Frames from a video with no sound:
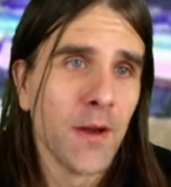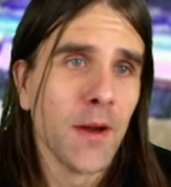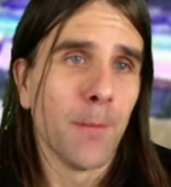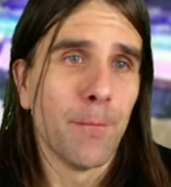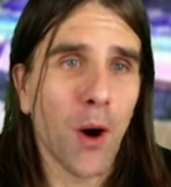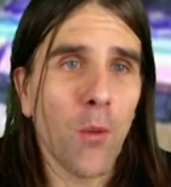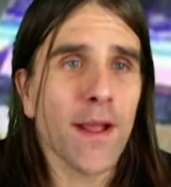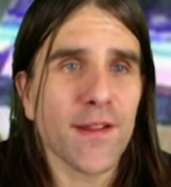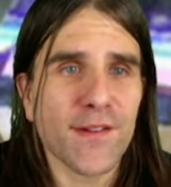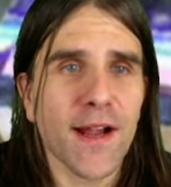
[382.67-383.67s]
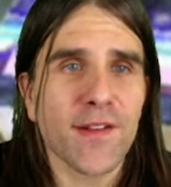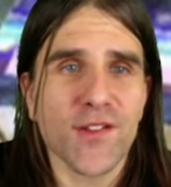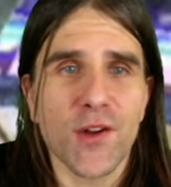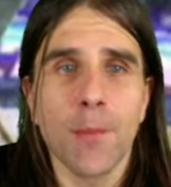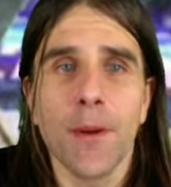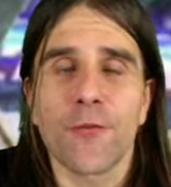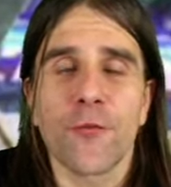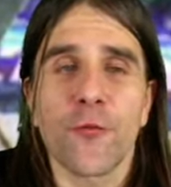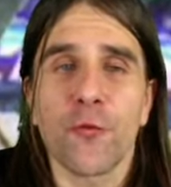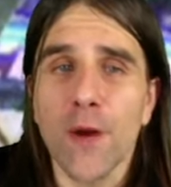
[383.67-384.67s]
Boeing is not some
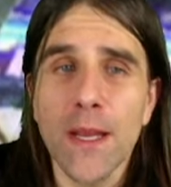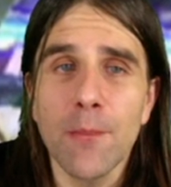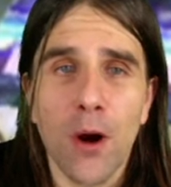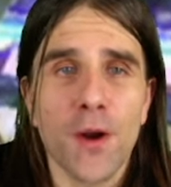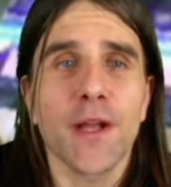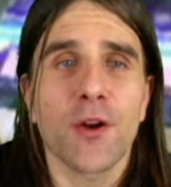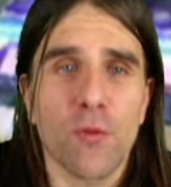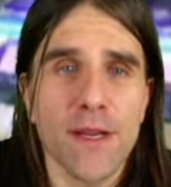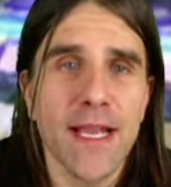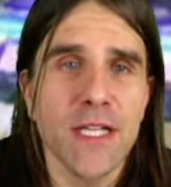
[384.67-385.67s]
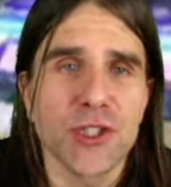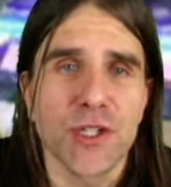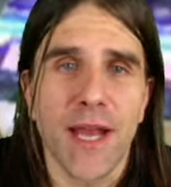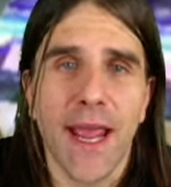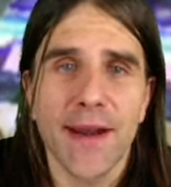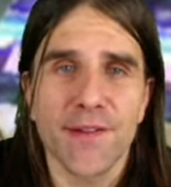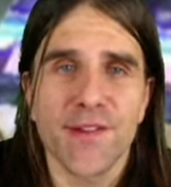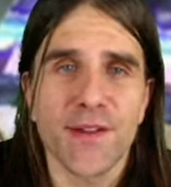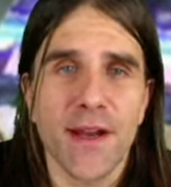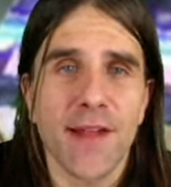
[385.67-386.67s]
free market creation and
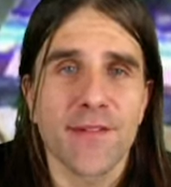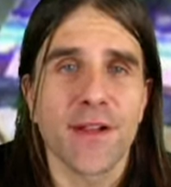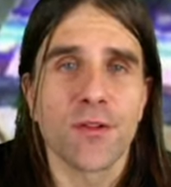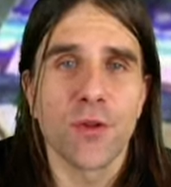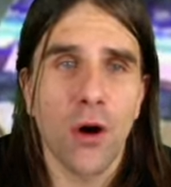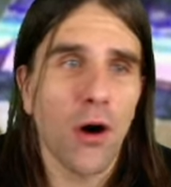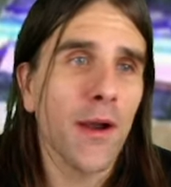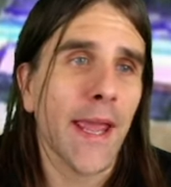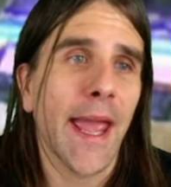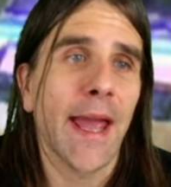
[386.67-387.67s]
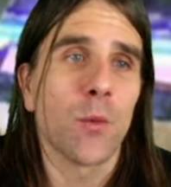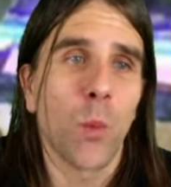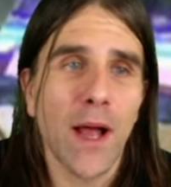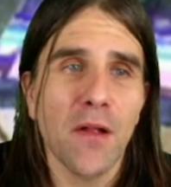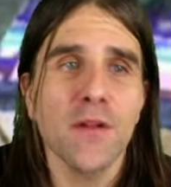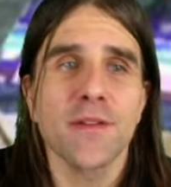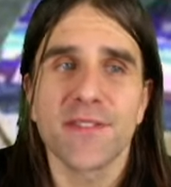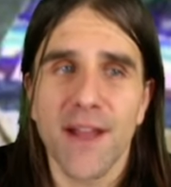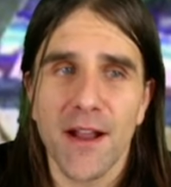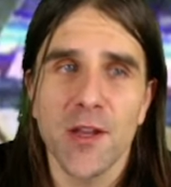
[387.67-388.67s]
instead has a long and well
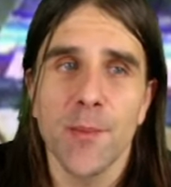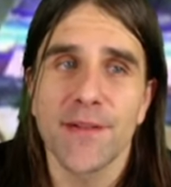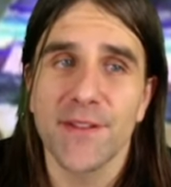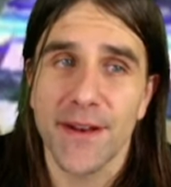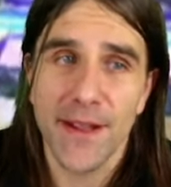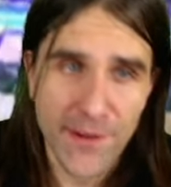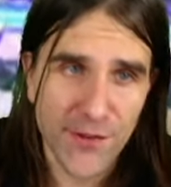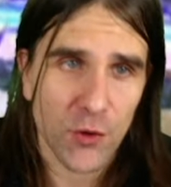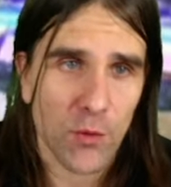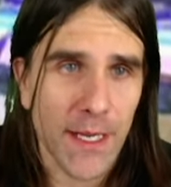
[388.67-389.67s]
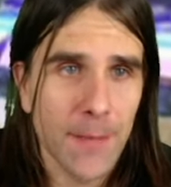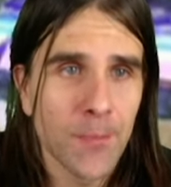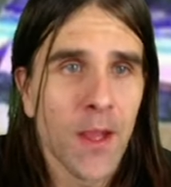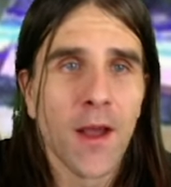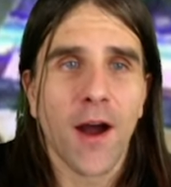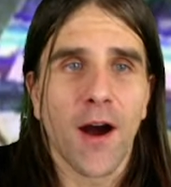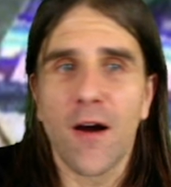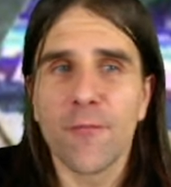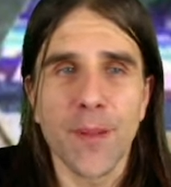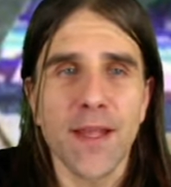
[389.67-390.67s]
documented history
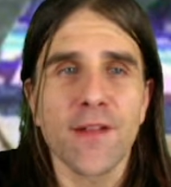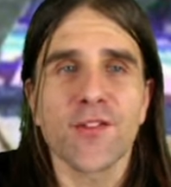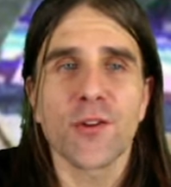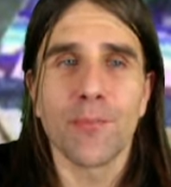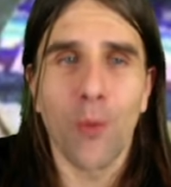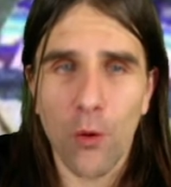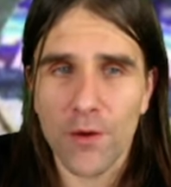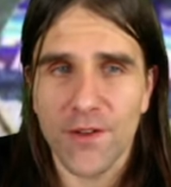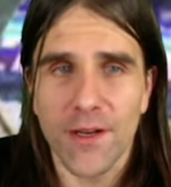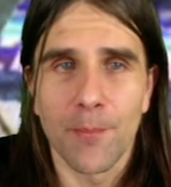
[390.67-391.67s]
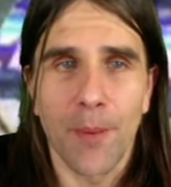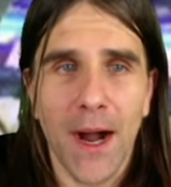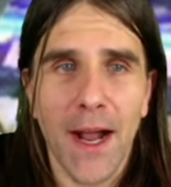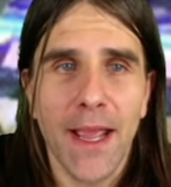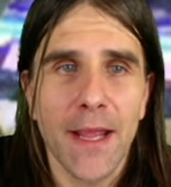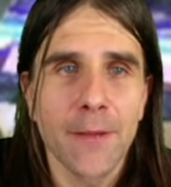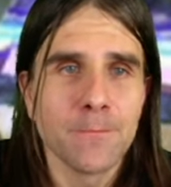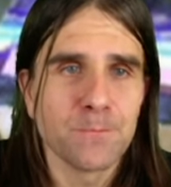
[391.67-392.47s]
of being supported by